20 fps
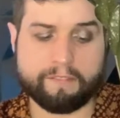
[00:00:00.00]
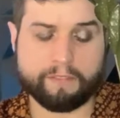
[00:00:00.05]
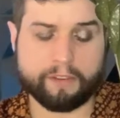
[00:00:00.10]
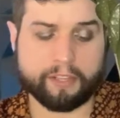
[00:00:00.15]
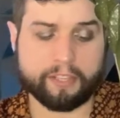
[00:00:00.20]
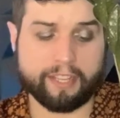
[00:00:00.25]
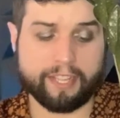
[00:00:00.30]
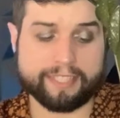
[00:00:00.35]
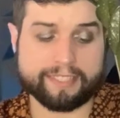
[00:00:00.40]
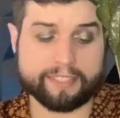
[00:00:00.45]

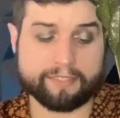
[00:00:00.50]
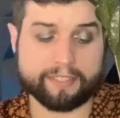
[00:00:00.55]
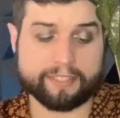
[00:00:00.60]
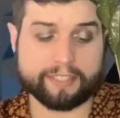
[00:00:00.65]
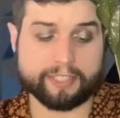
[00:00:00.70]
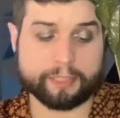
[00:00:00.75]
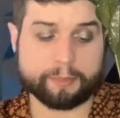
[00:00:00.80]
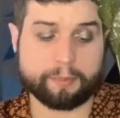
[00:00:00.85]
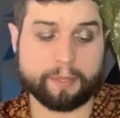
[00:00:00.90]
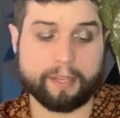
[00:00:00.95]
Fertilize every
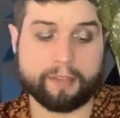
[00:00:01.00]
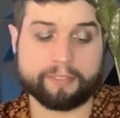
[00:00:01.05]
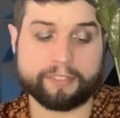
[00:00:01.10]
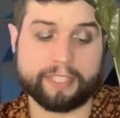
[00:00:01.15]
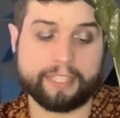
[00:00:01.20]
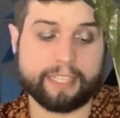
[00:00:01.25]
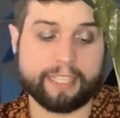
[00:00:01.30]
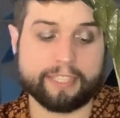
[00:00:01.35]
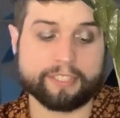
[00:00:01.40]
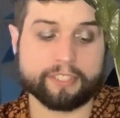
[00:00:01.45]
6 months.
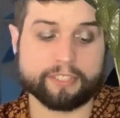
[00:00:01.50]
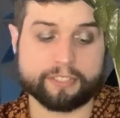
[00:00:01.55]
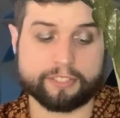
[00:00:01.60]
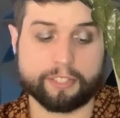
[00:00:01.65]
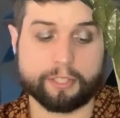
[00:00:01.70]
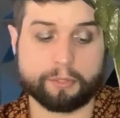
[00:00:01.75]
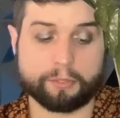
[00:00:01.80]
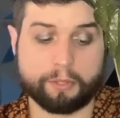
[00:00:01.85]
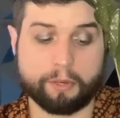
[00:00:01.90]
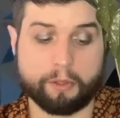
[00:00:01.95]
It is a
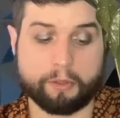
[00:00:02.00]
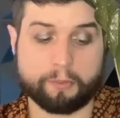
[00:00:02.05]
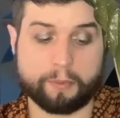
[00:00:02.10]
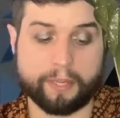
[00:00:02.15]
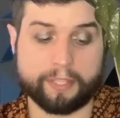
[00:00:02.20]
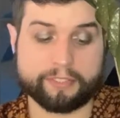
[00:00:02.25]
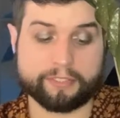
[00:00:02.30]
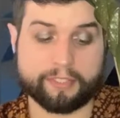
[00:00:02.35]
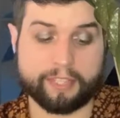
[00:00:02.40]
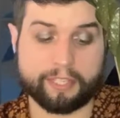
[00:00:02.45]
slow growth
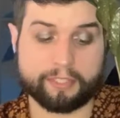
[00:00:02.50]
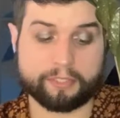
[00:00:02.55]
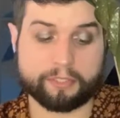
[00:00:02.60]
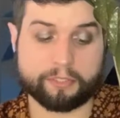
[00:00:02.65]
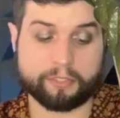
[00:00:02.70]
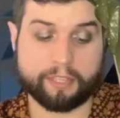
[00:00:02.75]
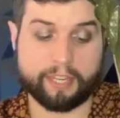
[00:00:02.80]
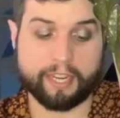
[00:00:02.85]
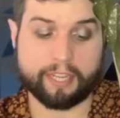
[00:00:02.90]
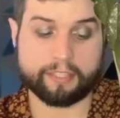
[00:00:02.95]
rate, so that's
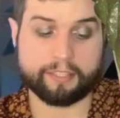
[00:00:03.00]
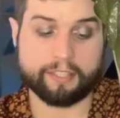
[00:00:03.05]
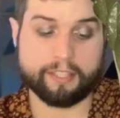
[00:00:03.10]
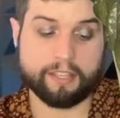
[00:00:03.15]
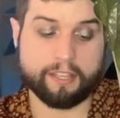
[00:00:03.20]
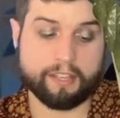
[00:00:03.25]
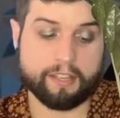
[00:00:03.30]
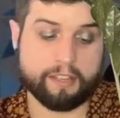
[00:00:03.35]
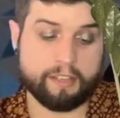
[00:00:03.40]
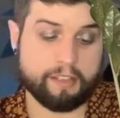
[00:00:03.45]
correct.
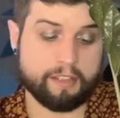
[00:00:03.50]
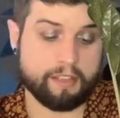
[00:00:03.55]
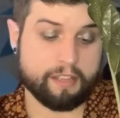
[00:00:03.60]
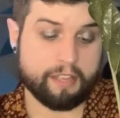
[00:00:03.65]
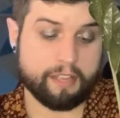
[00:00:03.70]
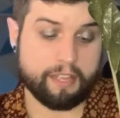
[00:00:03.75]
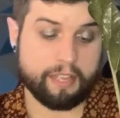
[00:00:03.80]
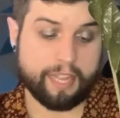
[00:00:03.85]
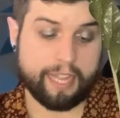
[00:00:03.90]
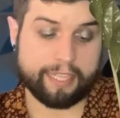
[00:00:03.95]

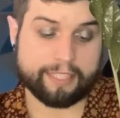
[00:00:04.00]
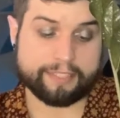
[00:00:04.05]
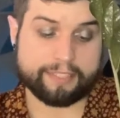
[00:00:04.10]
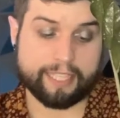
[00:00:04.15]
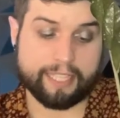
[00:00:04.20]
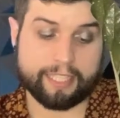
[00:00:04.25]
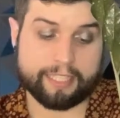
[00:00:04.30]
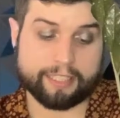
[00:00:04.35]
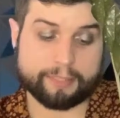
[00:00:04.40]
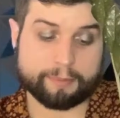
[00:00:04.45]
It
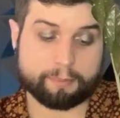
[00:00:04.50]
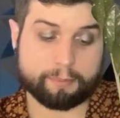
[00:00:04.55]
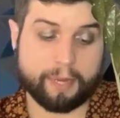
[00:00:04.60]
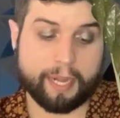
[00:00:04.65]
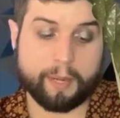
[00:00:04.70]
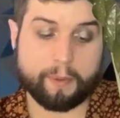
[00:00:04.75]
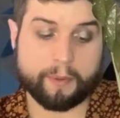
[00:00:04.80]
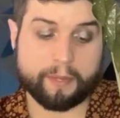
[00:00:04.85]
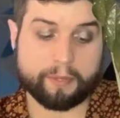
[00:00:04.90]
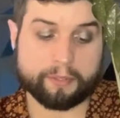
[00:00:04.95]
says
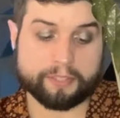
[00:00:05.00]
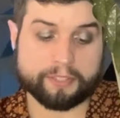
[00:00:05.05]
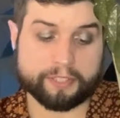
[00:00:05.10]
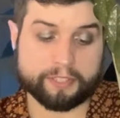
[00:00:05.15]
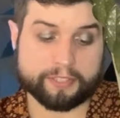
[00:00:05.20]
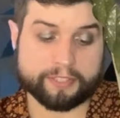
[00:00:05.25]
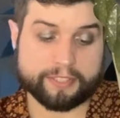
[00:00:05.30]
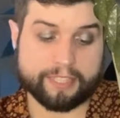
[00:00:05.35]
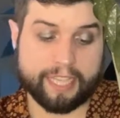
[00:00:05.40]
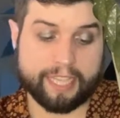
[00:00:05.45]
bright
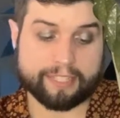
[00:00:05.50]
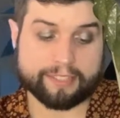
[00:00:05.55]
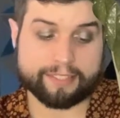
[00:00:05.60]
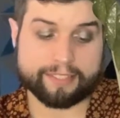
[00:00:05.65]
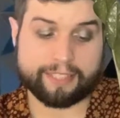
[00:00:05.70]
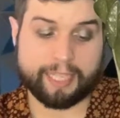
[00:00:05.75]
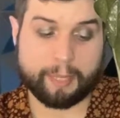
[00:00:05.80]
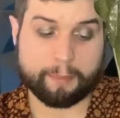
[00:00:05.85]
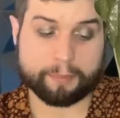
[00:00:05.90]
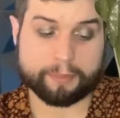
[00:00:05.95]
windowsills,
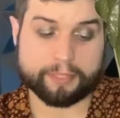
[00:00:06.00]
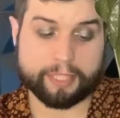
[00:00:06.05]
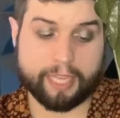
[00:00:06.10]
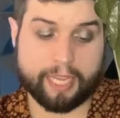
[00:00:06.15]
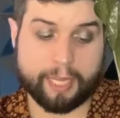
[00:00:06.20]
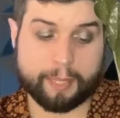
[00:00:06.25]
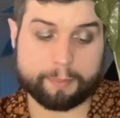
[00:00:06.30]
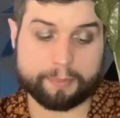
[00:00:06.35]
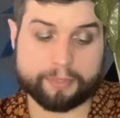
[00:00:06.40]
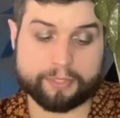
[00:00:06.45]
desk,
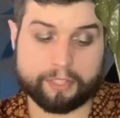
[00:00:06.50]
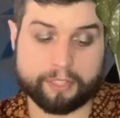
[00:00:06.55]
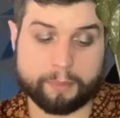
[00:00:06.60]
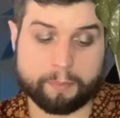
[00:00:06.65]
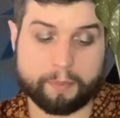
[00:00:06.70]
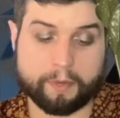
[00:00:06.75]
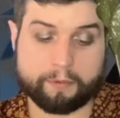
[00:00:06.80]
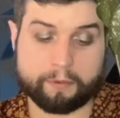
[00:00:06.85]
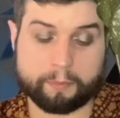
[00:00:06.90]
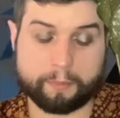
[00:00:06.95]
tabletops are the
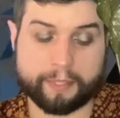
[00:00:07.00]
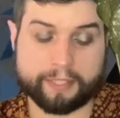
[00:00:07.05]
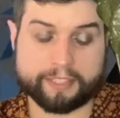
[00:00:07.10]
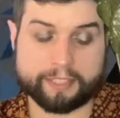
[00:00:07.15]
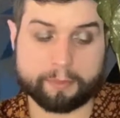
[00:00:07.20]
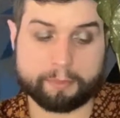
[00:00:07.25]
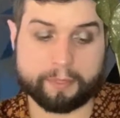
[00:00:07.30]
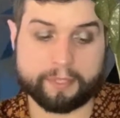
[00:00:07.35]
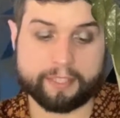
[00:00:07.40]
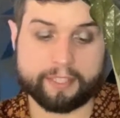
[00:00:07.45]
perfect place
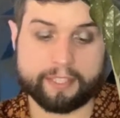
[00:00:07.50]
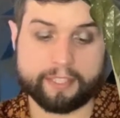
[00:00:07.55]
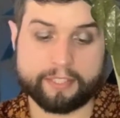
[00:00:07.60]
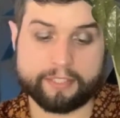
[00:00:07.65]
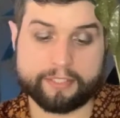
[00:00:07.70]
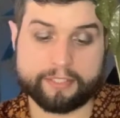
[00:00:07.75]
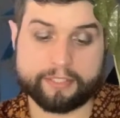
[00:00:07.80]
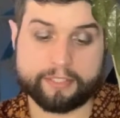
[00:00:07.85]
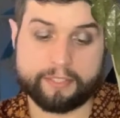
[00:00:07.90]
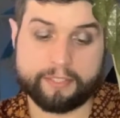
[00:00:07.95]
to put
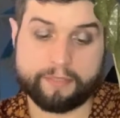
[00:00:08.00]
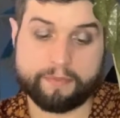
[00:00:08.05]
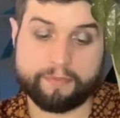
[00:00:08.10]
this.